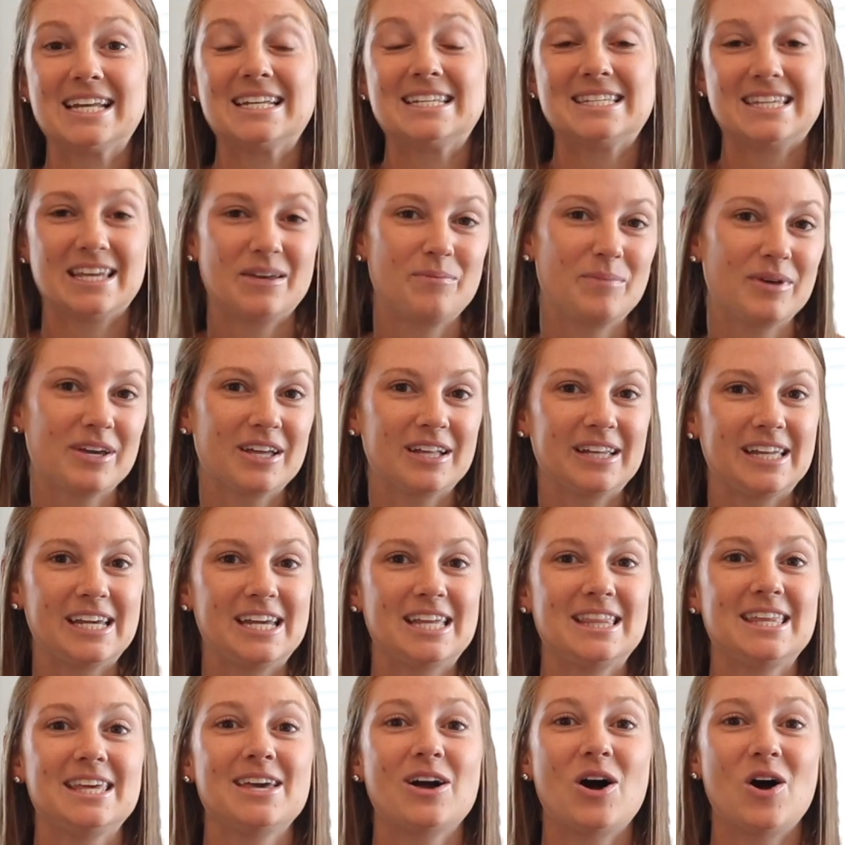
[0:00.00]

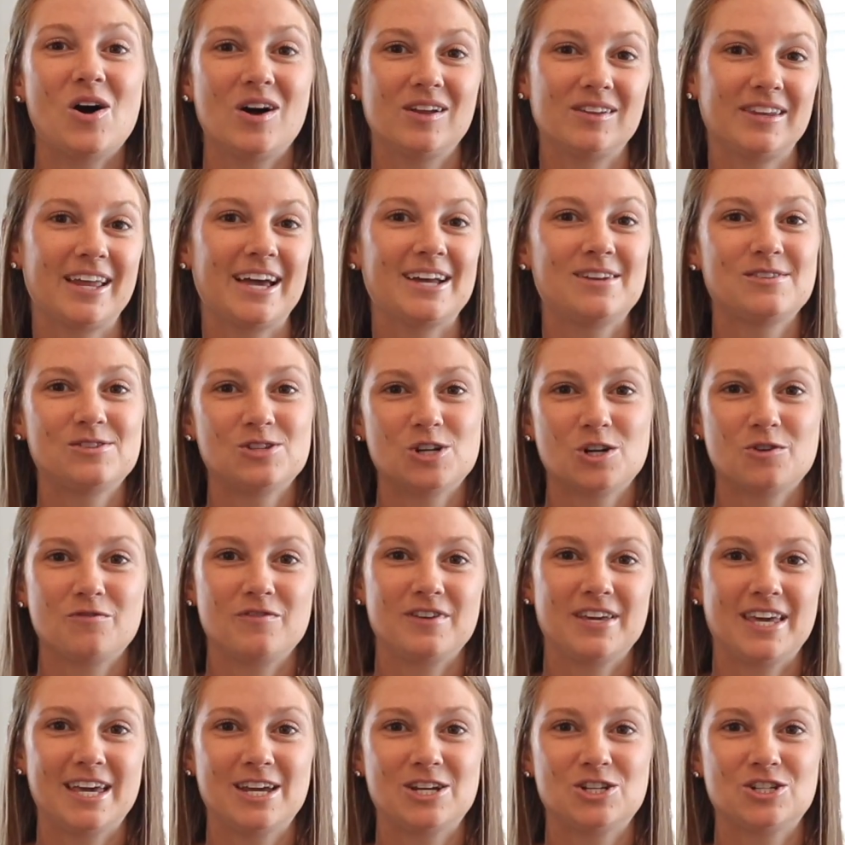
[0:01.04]
Typically, the online
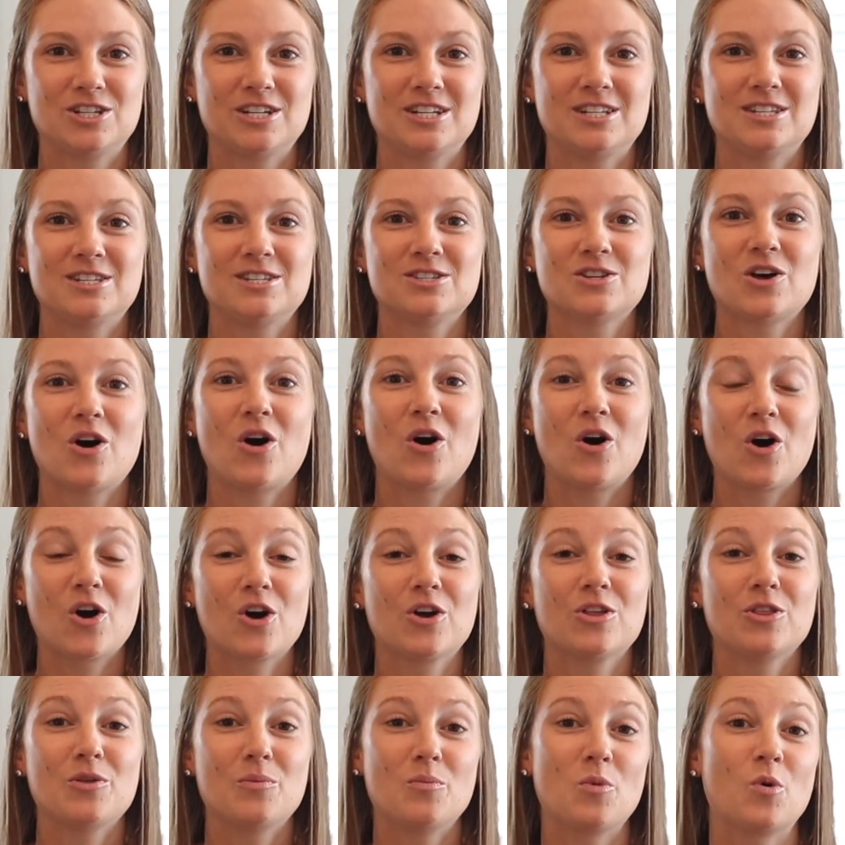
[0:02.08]
certifications
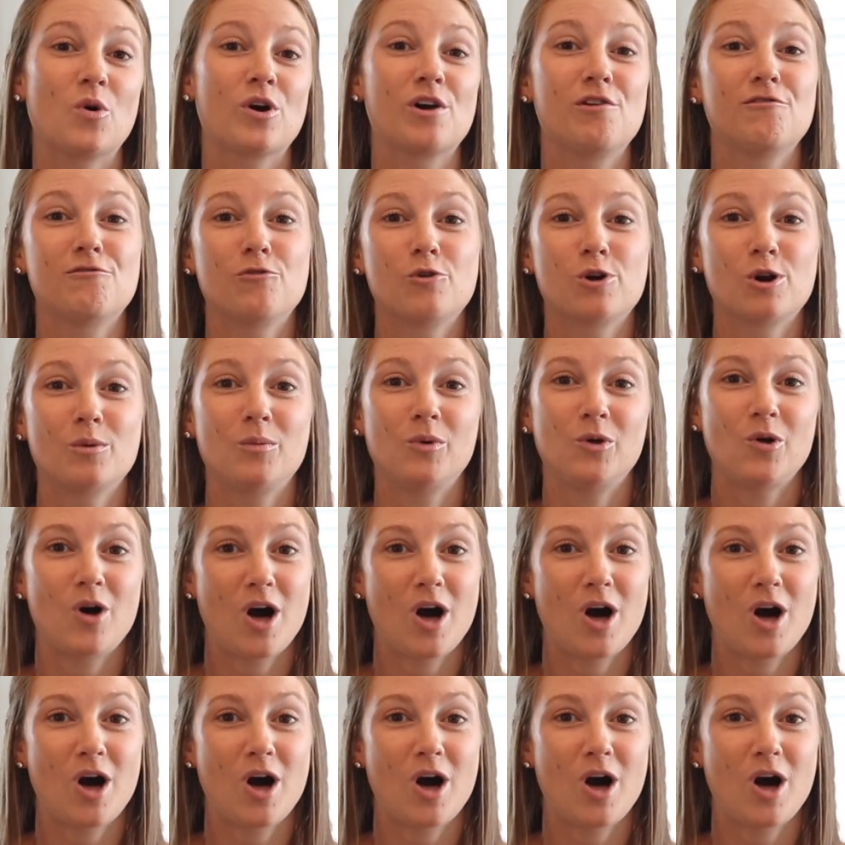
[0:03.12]
are the more affordable